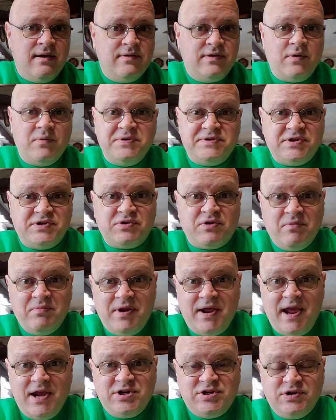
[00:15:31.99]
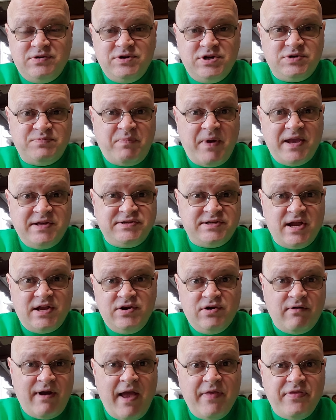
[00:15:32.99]
there was discrimination just based
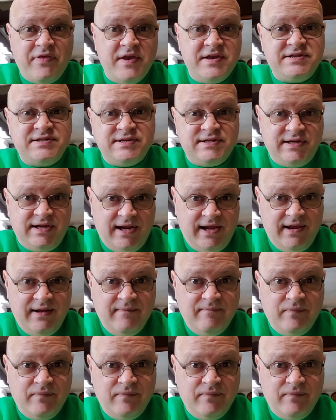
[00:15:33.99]
on your ethnicity